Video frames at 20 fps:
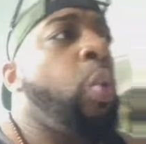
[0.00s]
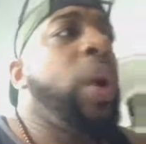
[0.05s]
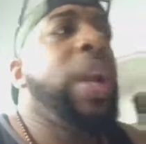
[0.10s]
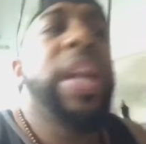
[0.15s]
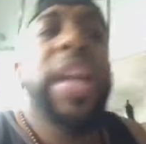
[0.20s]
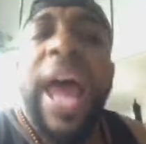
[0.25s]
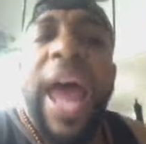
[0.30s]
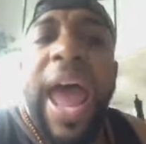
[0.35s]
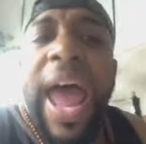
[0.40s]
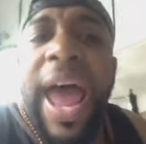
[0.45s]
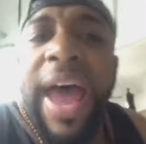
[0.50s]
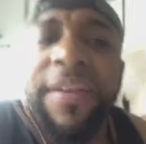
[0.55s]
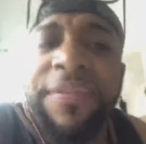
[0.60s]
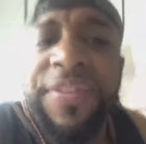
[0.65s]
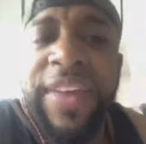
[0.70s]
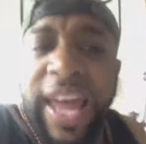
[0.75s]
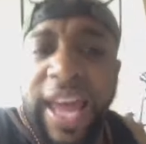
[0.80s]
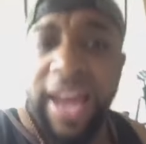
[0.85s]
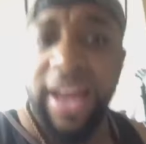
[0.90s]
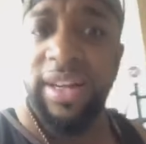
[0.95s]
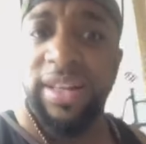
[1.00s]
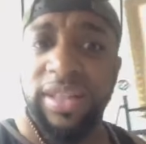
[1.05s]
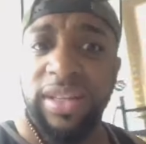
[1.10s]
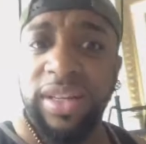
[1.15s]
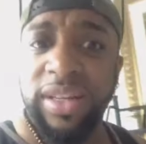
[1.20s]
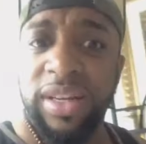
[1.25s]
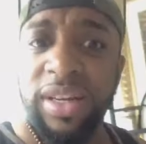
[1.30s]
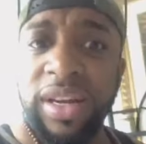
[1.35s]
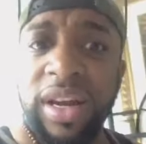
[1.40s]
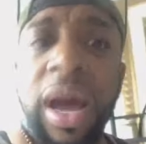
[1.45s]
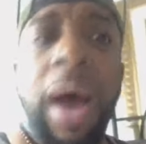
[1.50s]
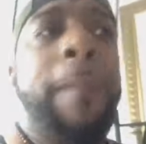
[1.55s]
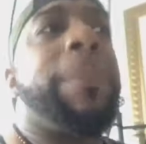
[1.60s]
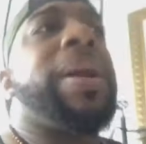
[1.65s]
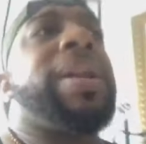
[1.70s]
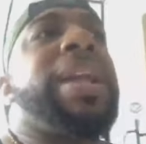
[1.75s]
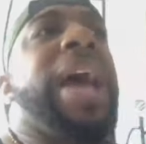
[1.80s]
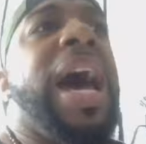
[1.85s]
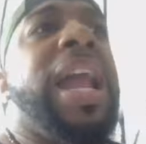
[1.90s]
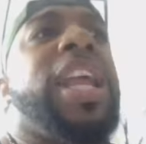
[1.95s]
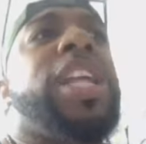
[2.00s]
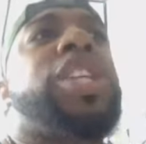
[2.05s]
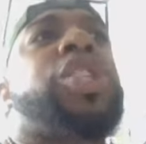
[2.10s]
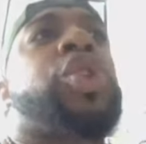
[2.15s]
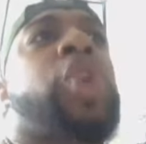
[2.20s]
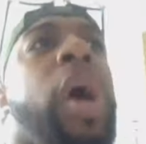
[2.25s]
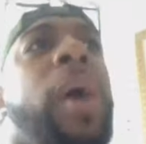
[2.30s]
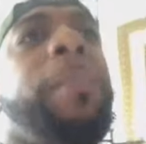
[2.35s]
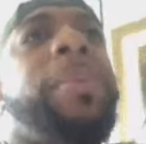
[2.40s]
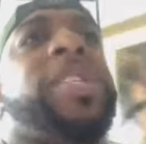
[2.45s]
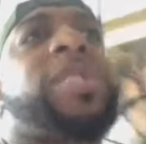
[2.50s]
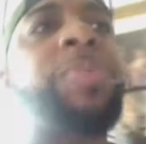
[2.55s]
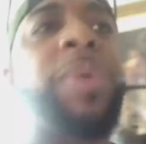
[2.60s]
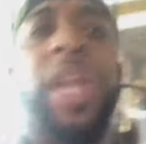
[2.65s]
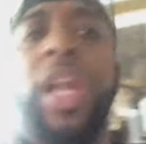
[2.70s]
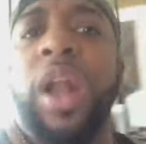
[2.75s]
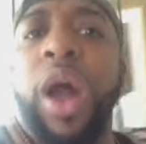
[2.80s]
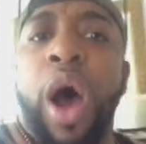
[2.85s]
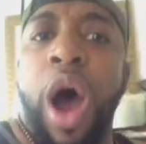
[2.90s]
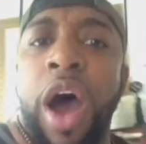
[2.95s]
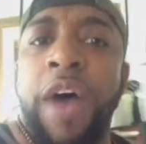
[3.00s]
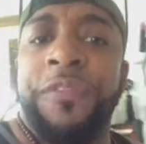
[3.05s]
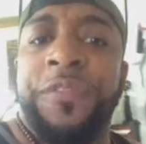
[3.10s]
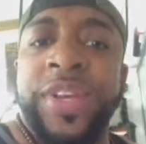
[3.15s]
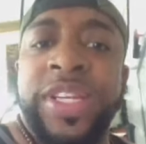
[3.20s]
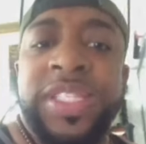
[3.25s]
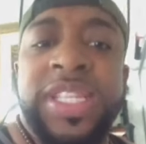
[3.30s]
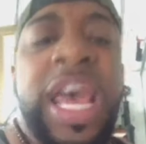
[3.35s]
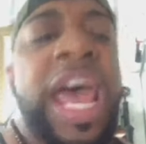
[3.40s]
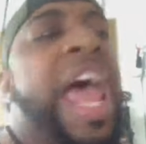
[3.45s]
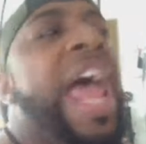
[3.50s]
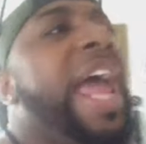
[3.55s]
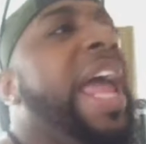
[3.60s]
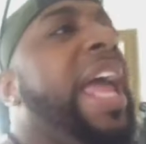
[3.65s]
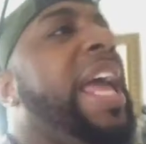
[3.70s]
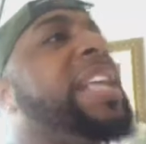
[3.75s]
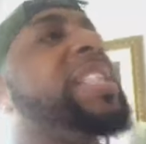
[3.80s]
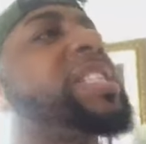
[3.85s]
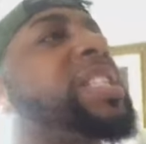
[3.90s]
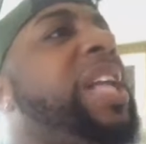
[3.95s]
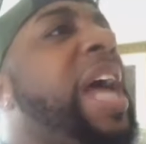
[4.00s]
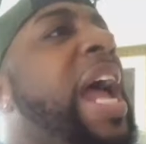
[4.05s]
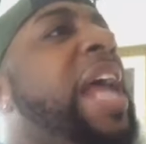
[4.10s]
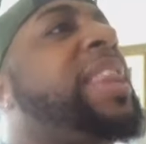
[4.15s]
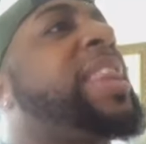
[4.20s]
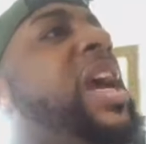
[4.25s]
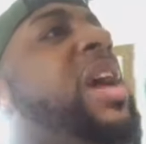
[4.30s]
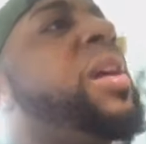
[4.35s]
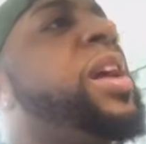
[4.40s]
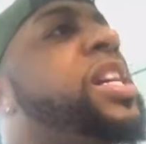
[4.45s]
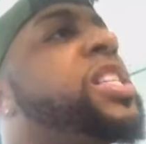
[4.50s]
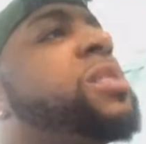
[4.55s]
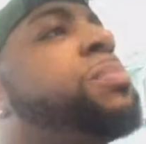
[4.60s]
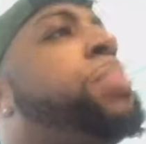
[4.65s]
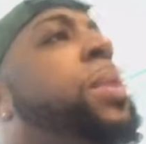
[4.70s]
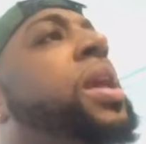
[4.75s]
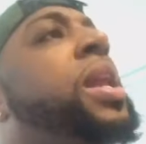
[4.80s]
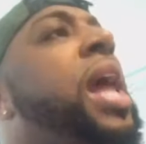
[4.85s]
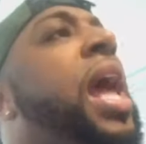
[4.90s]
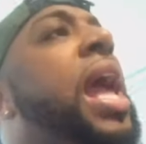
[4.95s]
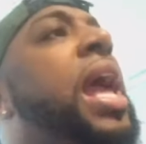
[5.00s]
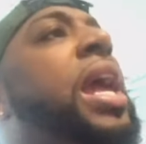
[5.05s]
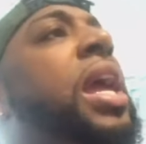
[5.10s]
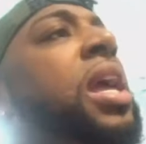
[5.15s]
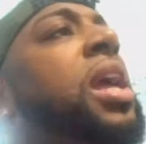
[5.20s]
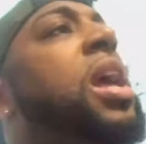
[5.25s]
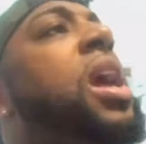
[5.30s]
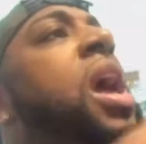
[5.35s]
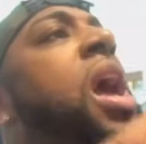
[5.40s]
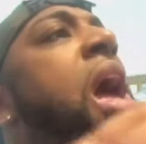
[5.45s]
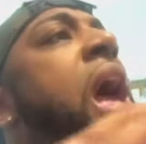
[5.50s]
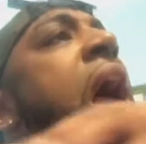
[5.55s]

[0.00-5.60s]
We didn't have that. But now that Trump has been in office, it's like there has been a